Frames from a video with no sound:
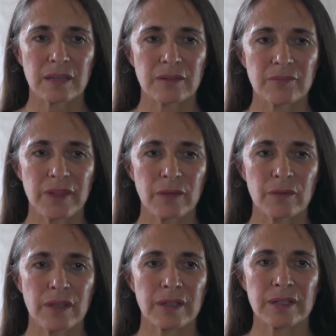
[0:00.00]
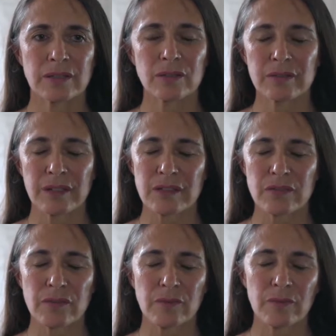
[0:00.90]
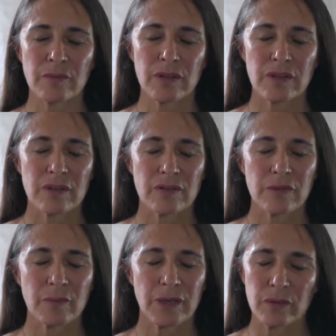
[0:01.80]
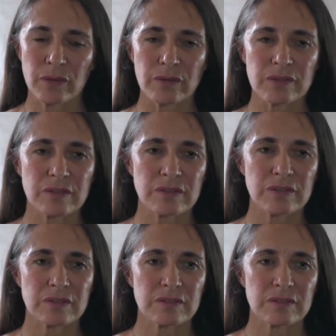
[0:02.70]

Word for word: um, they, they, they took things from from my uterus.